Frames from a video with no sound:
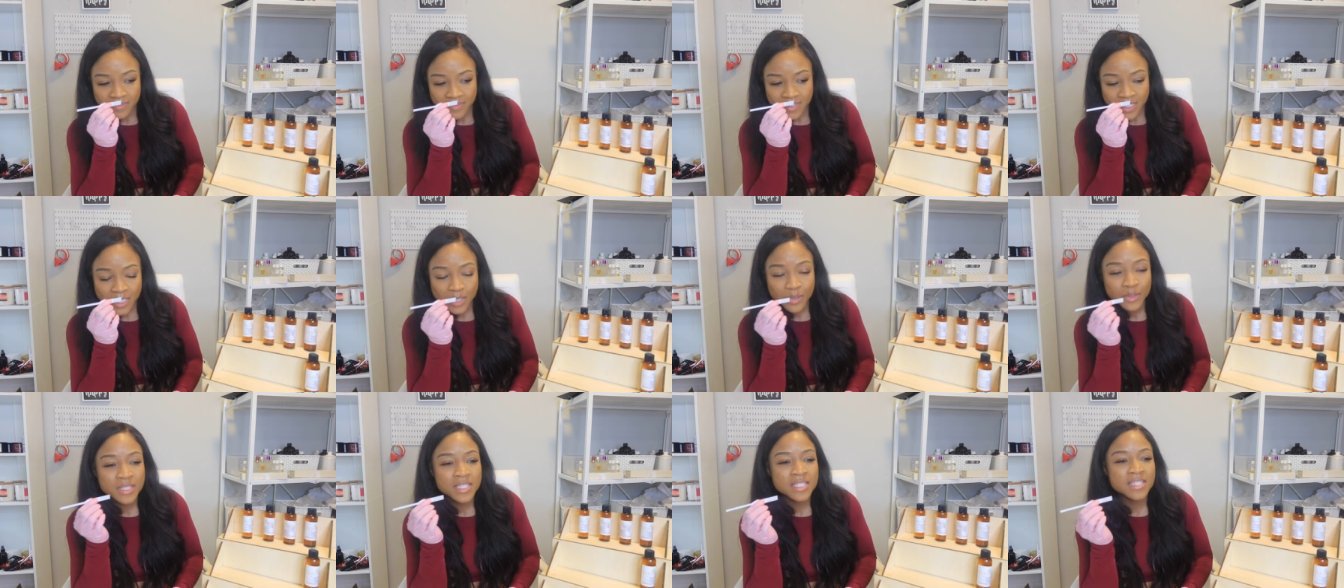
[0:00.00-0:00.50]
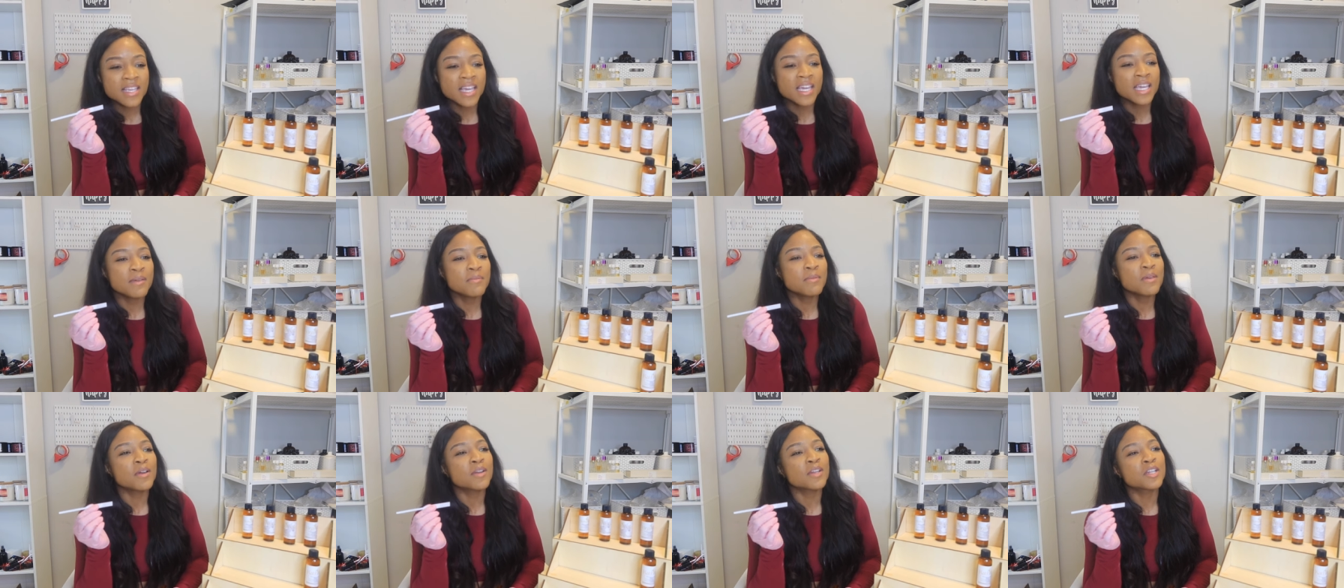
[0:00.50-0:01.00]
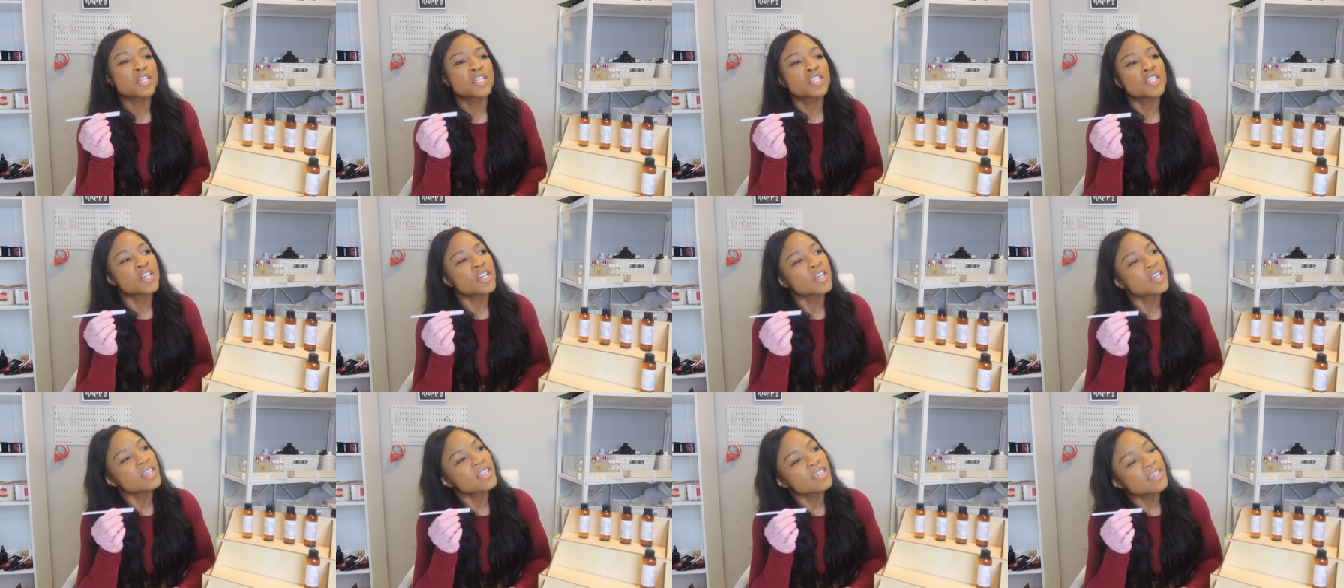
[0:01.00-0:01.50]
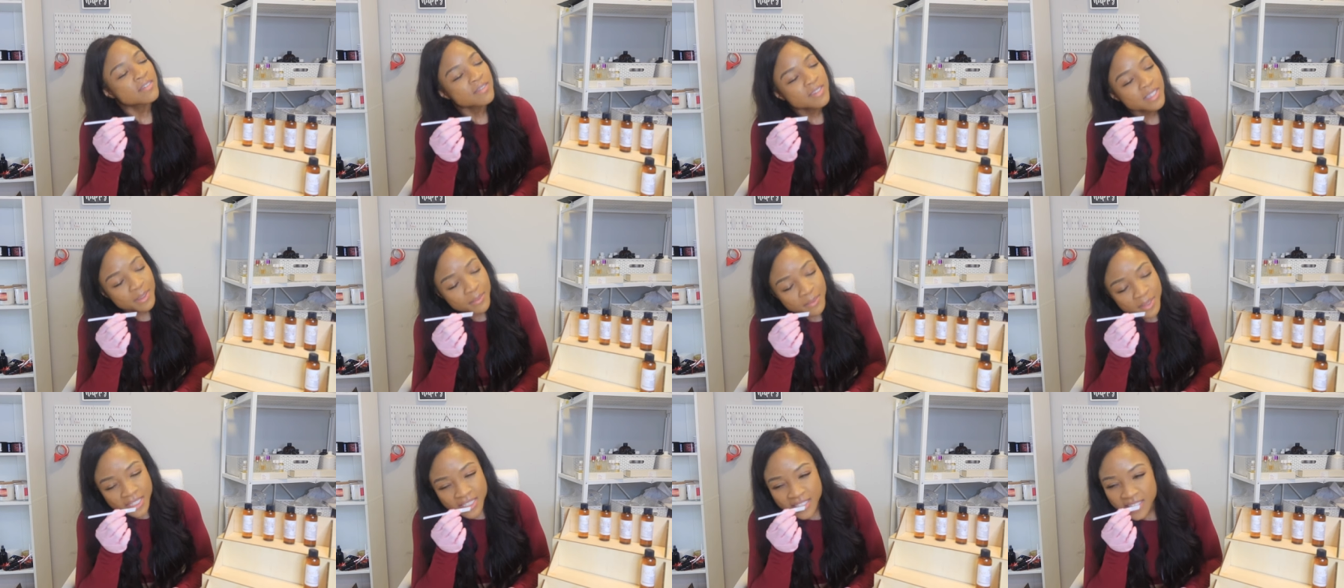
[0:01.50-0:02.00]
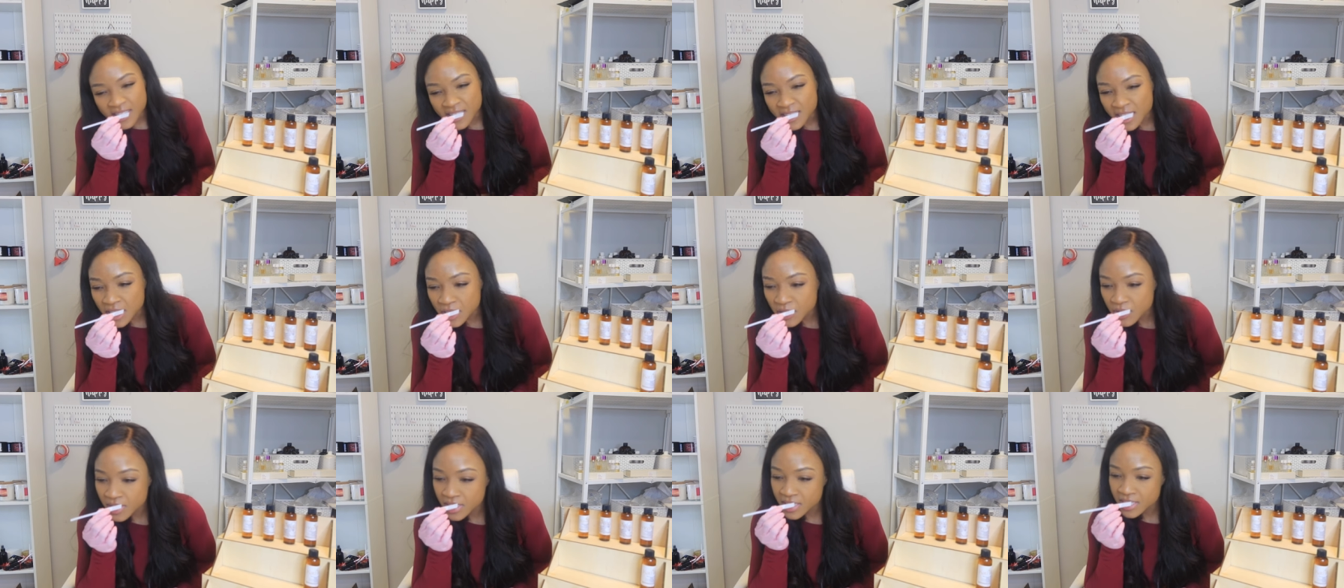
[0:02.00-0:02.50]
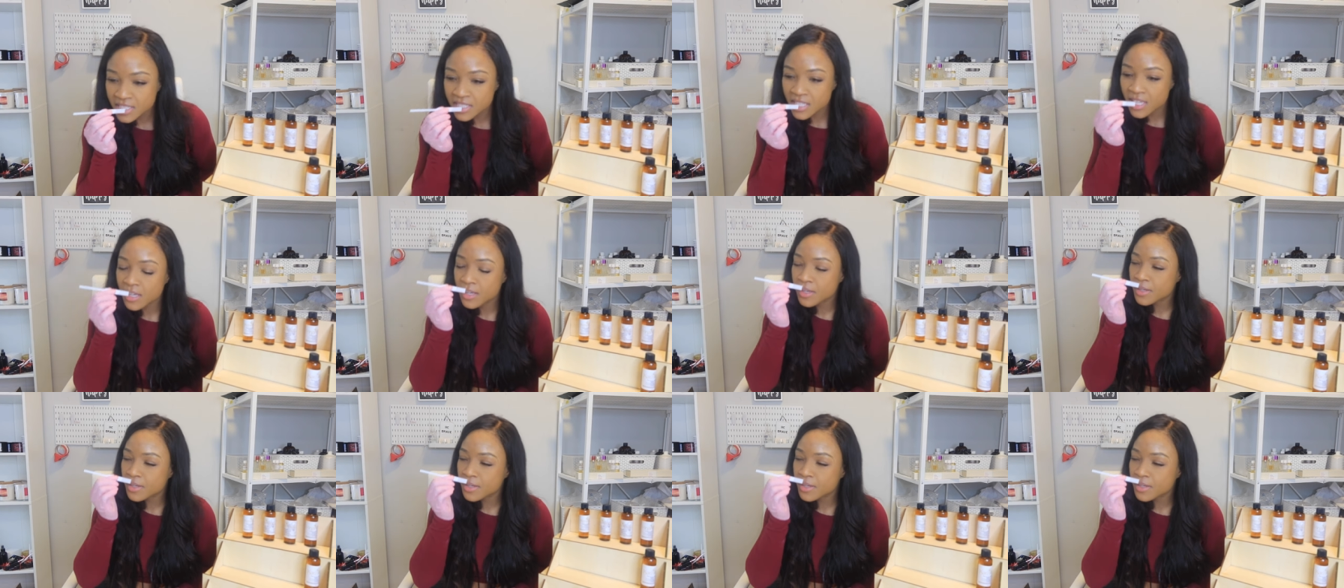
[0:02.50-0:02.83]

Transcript: So it's taking me on a journey of lemon and citrus